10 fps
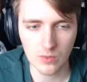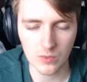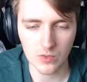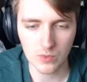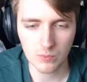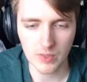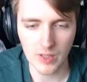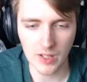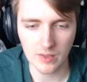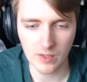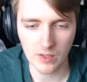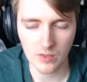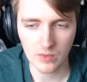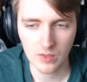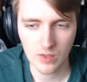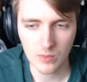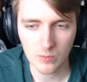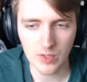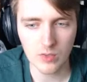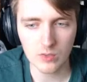we'll just put that down. We
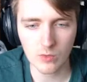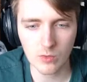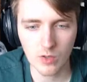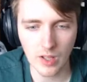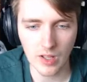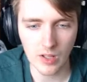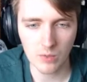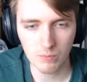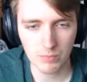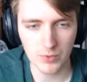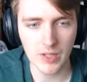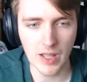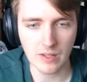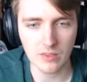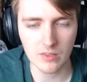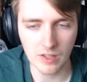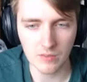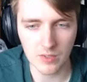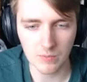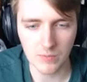could pretend to have
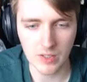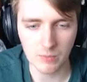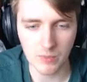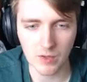something, but I